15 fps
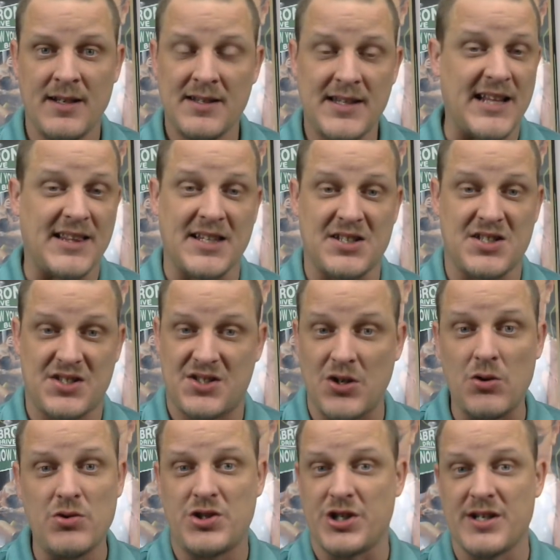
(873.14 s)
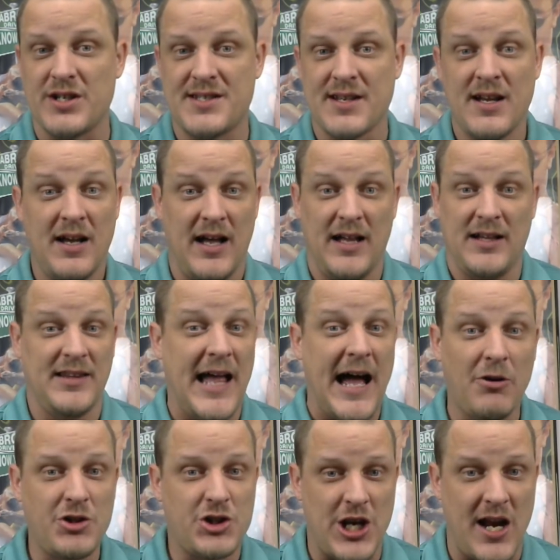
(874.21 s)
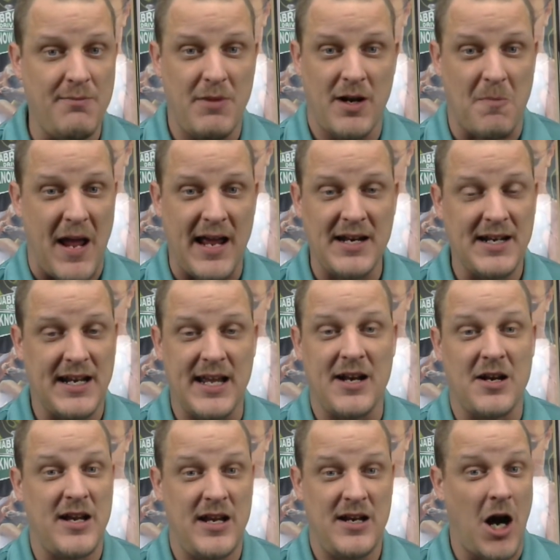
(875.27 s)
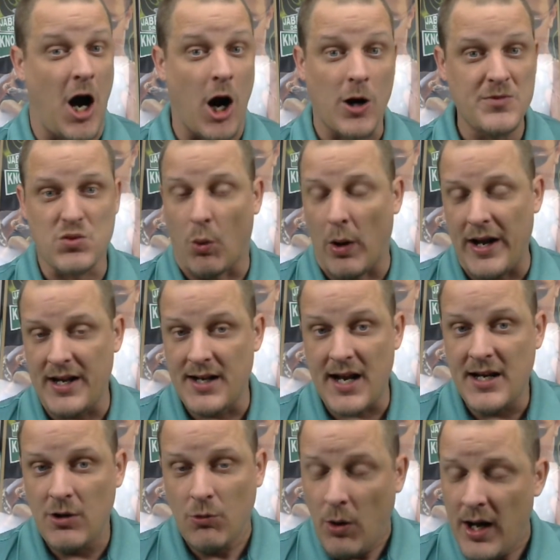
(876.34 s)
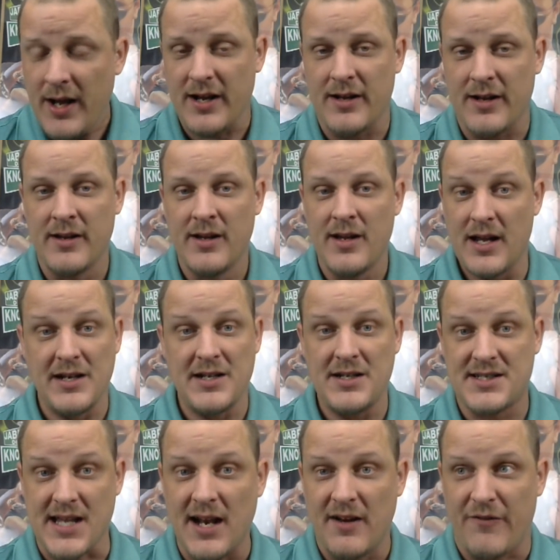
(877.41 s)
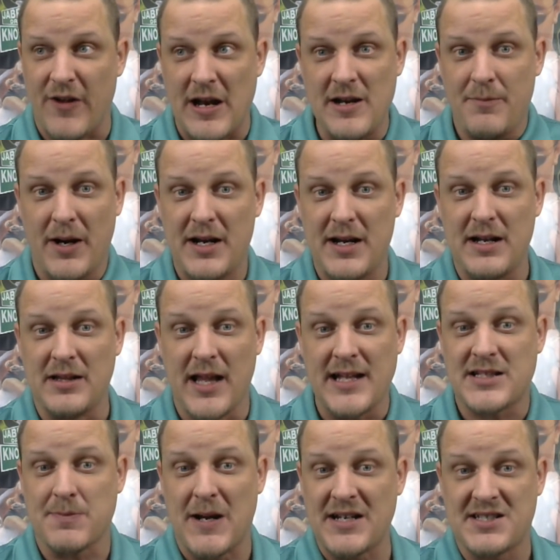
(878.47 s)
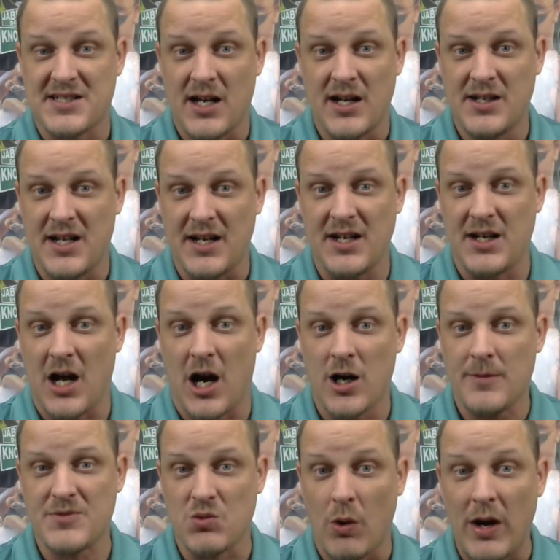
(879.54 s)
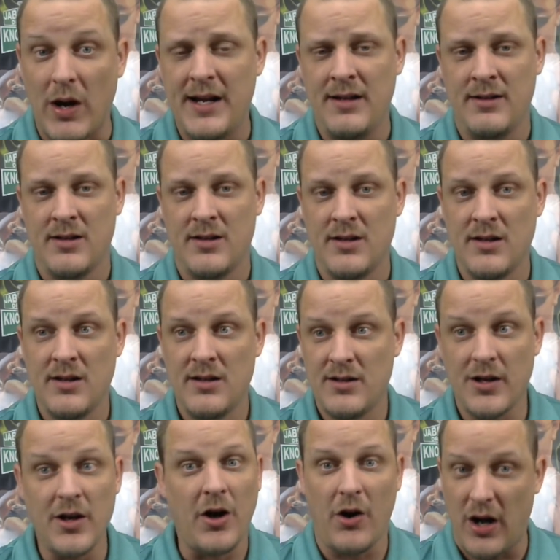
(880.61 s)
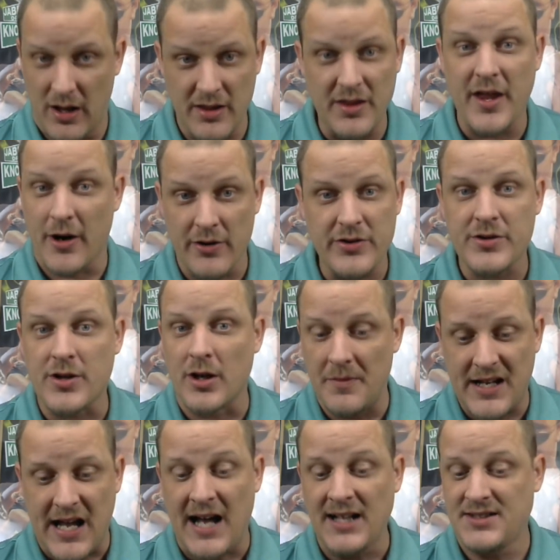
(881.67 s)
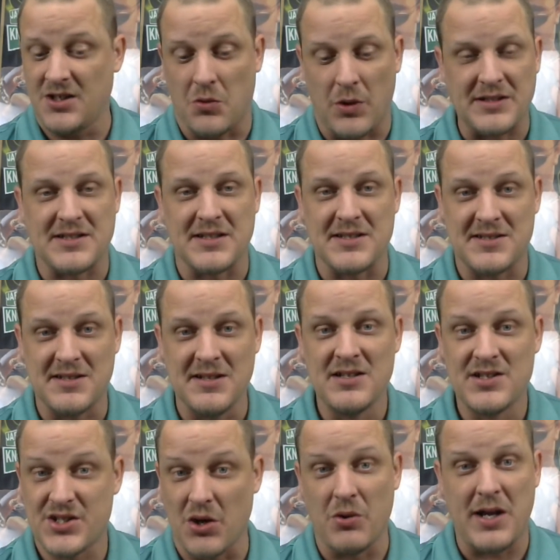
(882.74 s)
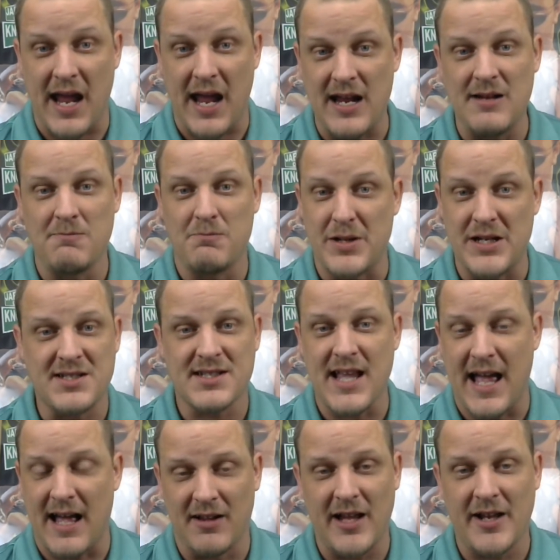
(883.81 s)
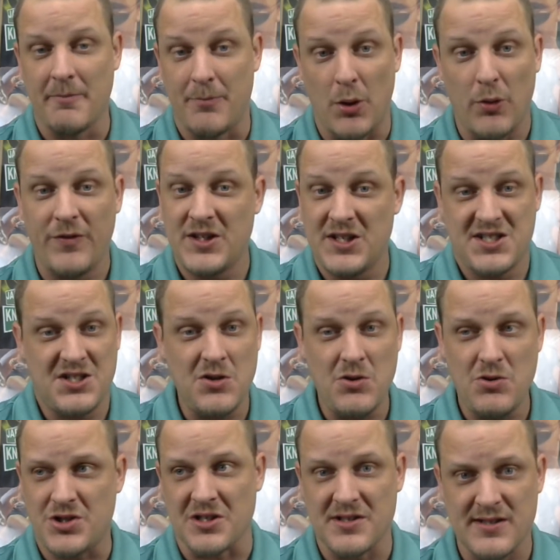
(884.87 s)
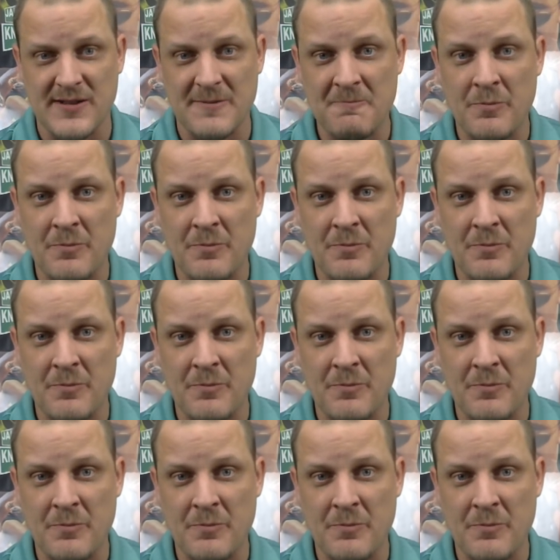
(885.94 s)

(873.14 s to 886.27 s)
that the Stooges allowed Shane McMahon to get in harm's way in any way. And he said, if anybody lets my son get in harm's way, you know, there's going to be consequences. So Kane beats the hell out of both of the Stooges.